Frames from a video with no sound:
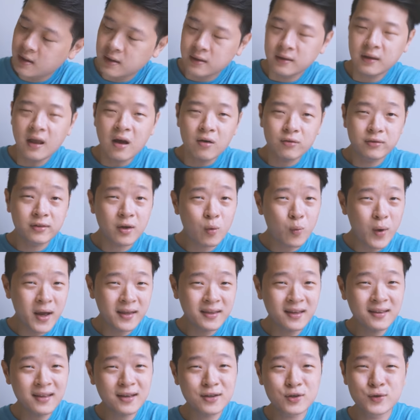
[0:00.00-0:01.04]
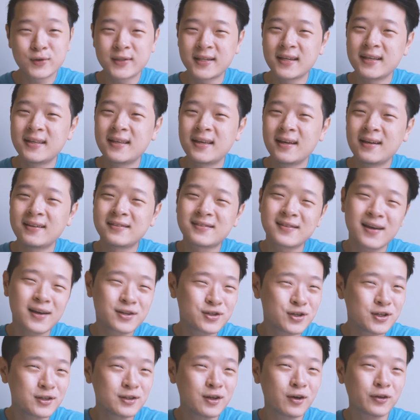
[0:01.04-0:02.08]
Now, the weather that you've seen here is
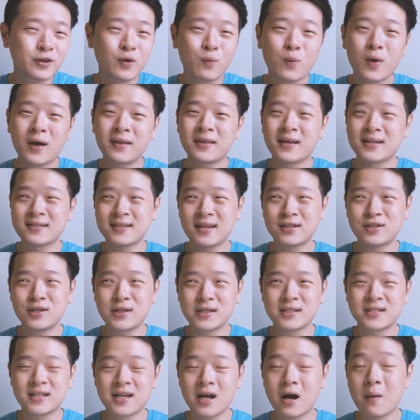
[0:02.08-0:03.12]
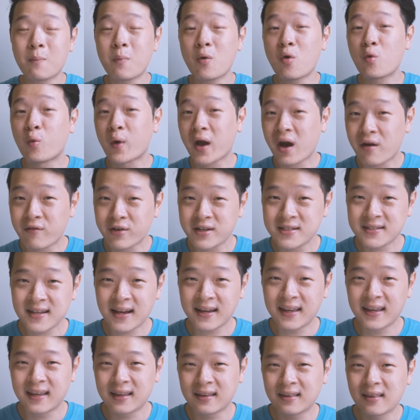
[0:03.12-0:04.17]
actually not the one that is actually in Singapore where I
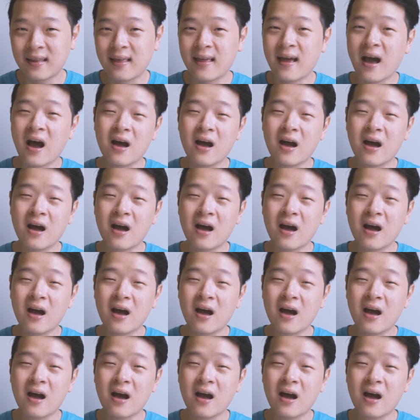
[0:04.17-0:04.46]
reside in.